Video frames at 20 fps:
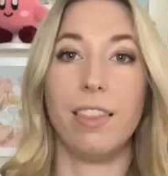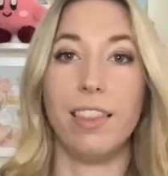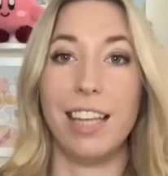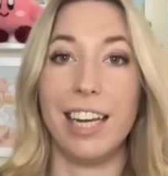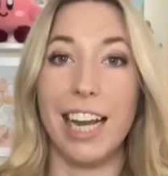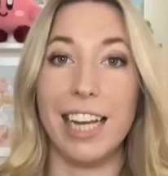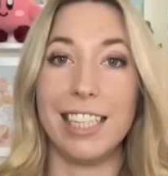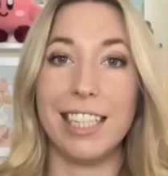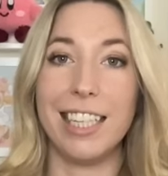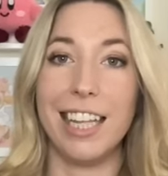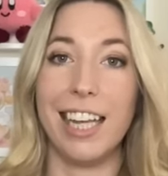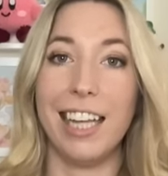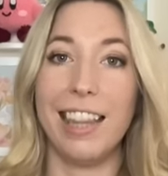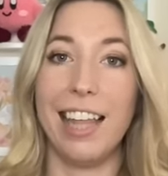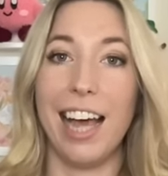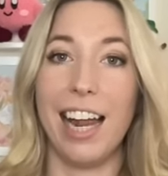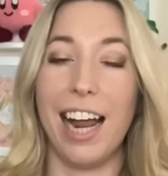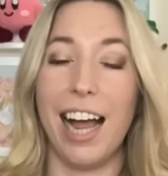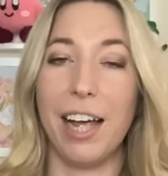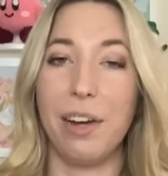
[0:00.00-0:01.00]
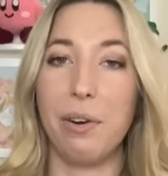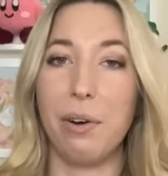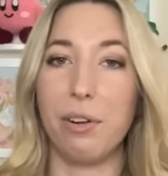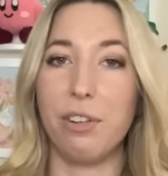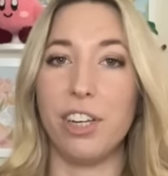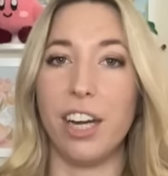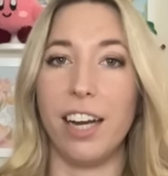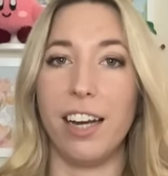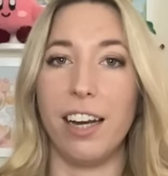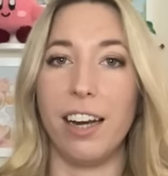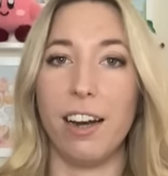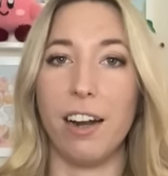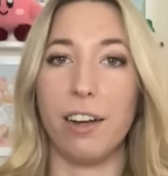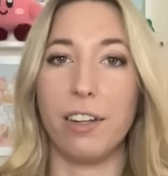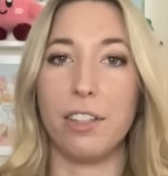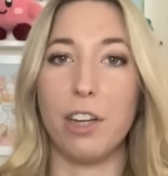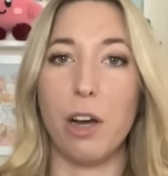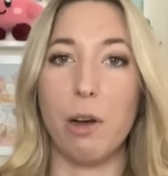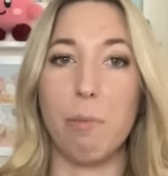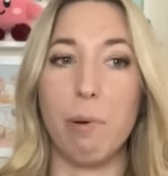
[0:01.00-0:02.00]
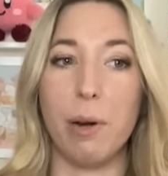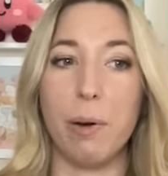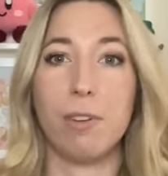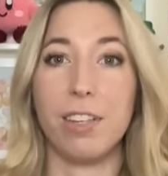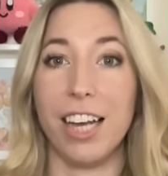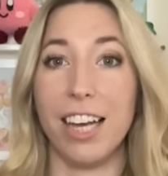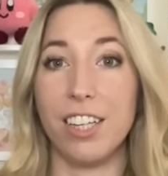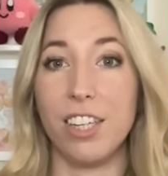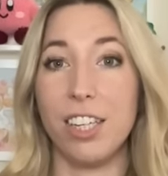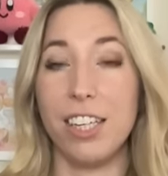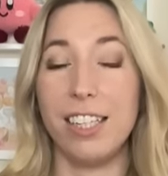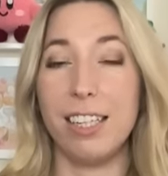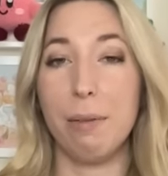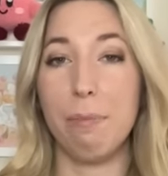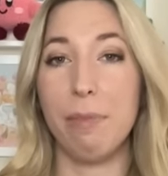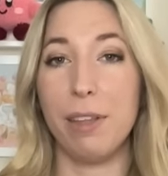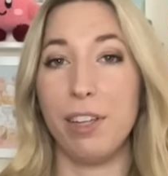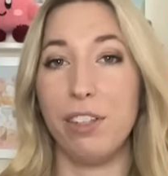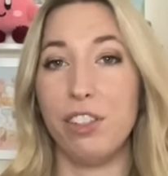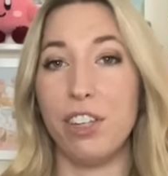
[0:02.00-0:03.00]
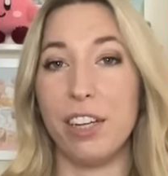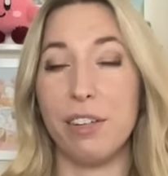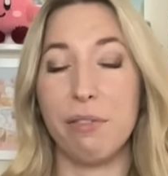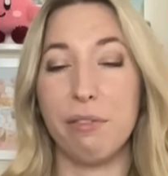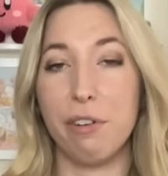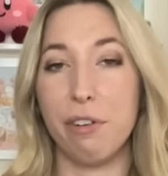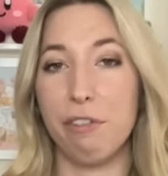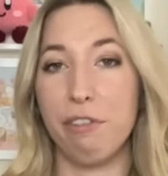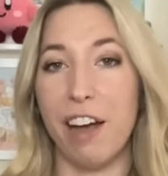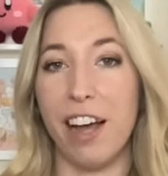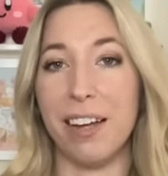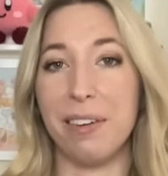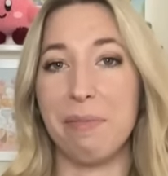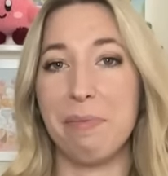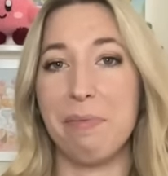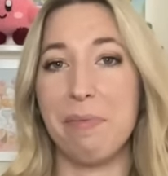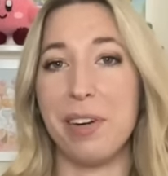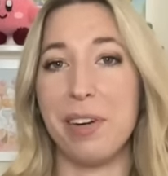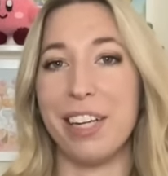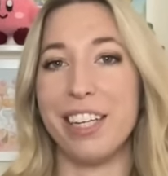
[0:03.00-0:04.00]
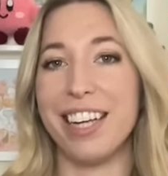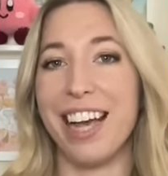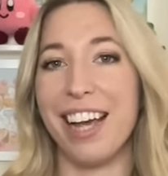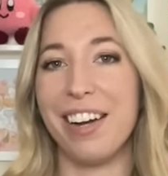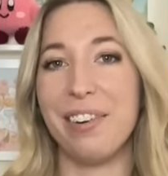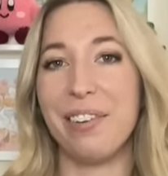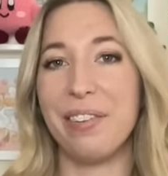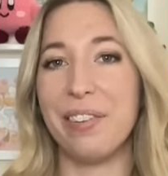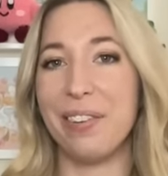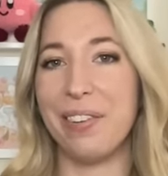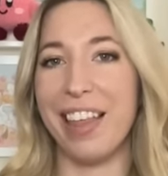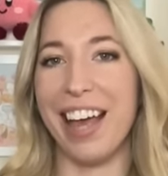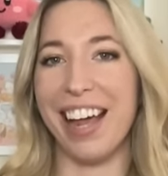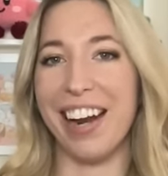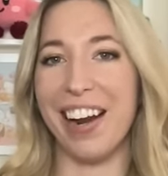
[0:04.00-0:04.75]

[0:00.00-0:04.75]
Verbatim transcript: The next thing that I crocheted in October was actually something just for fun, which I don't do that